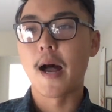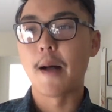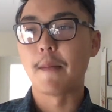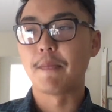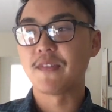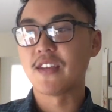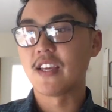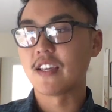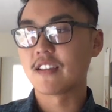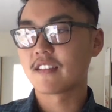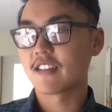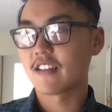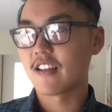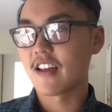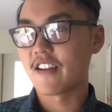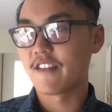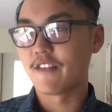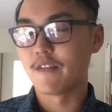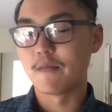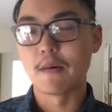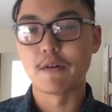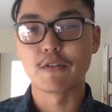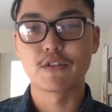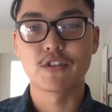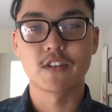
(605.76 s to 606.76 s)
Takes a lot of
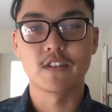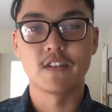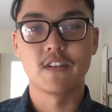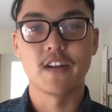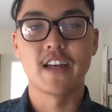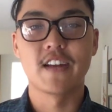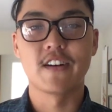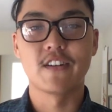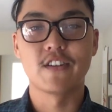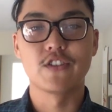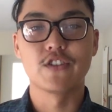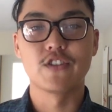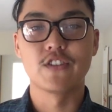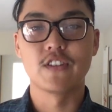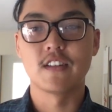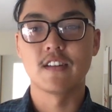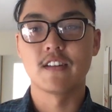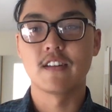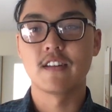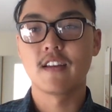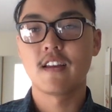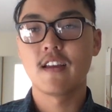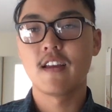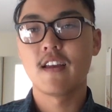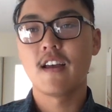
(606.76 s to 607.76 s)
emotional
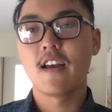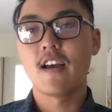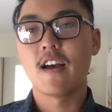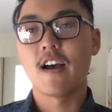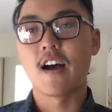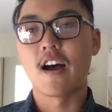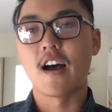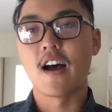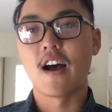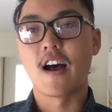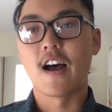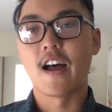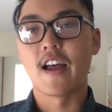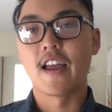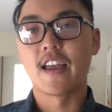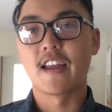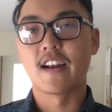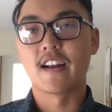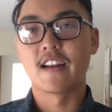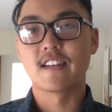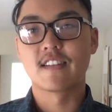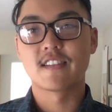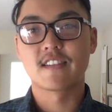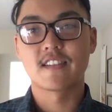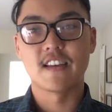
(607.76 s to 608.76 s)
energy, and
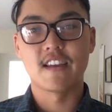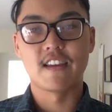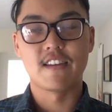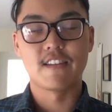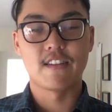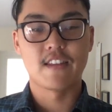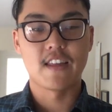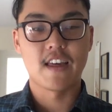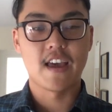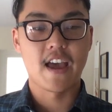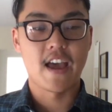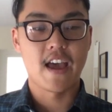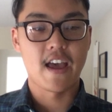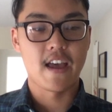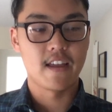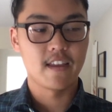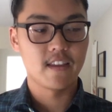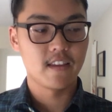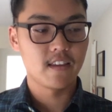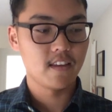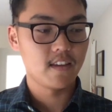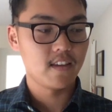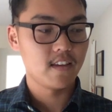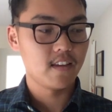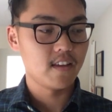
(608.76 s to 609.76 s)
I'd say that
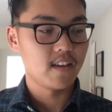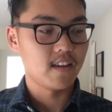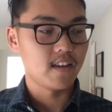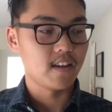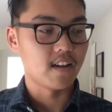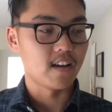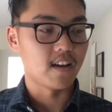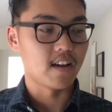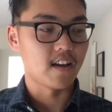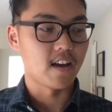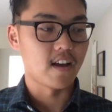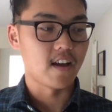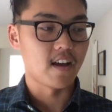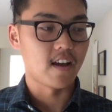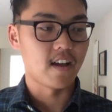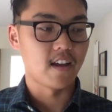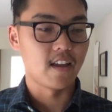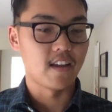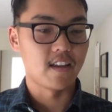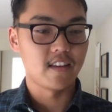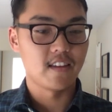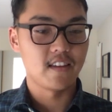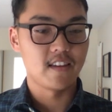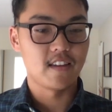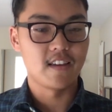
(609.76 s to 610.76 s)

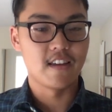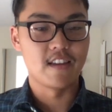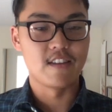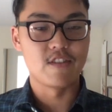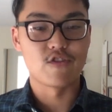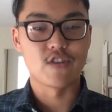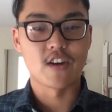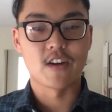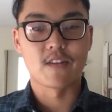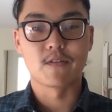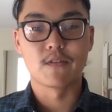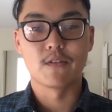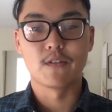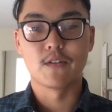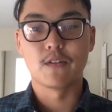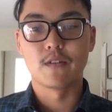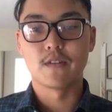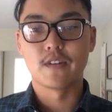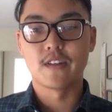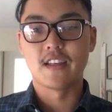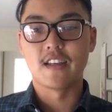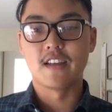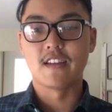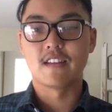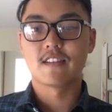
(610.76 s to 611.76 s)
in
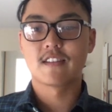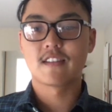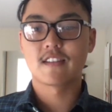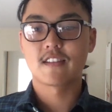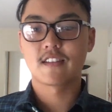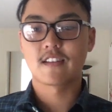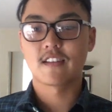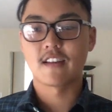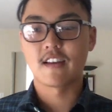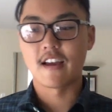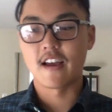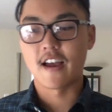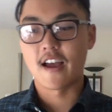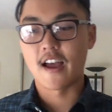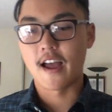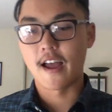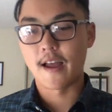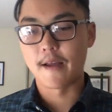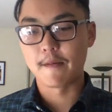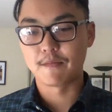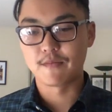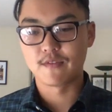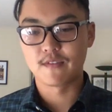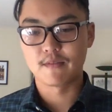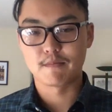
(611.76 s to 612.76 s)
general, it's
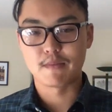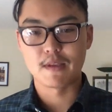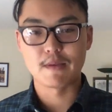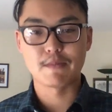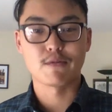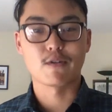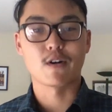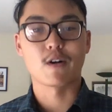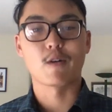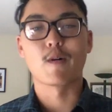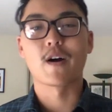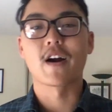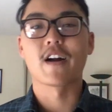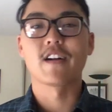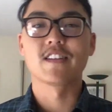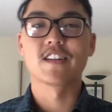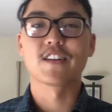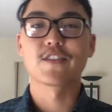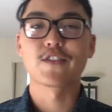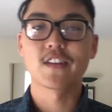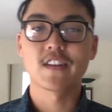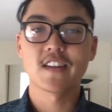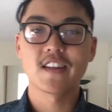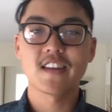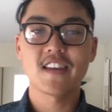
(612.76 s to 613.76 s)
people are wired
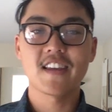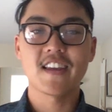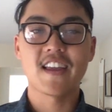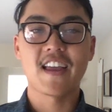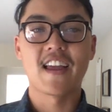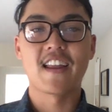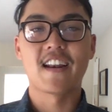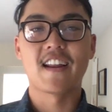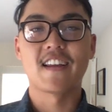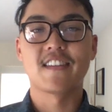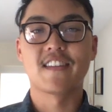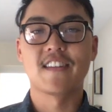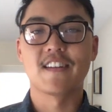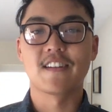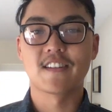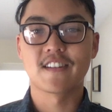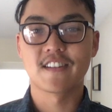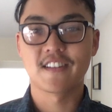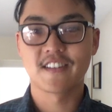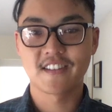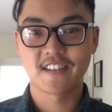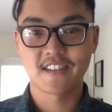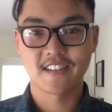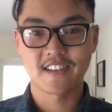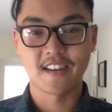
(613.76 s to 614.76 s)
differently, and I think
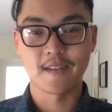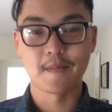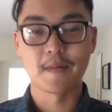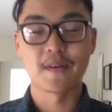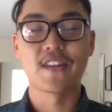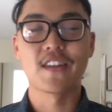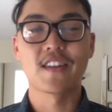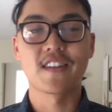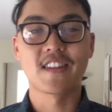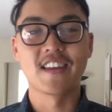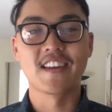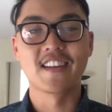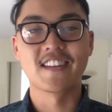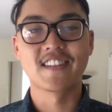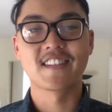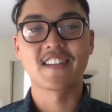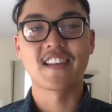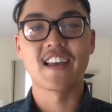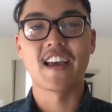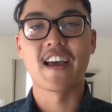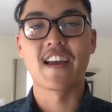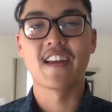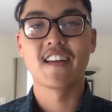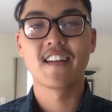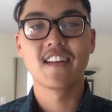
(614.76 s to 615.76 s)
some of the things
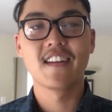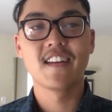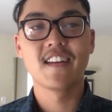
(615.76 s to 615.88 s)
that